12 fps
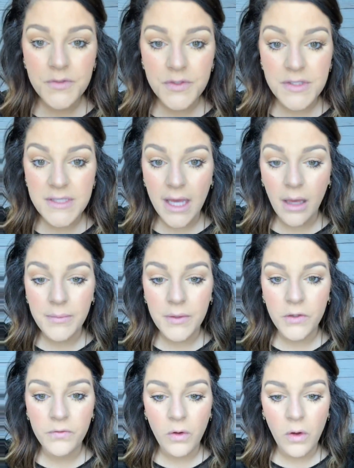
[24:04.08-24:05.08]
So see how
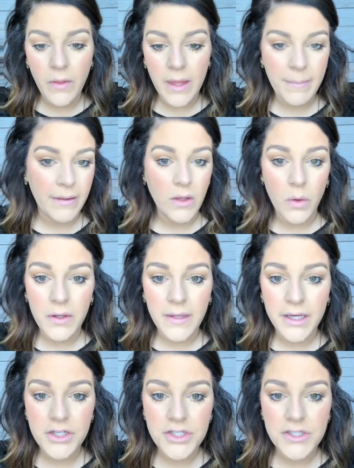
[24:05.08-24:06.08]
beautiful like my lower
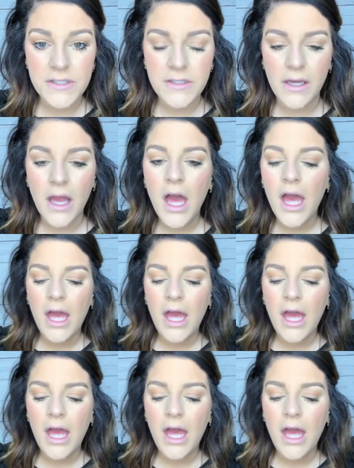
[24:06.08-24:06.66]
lashes look.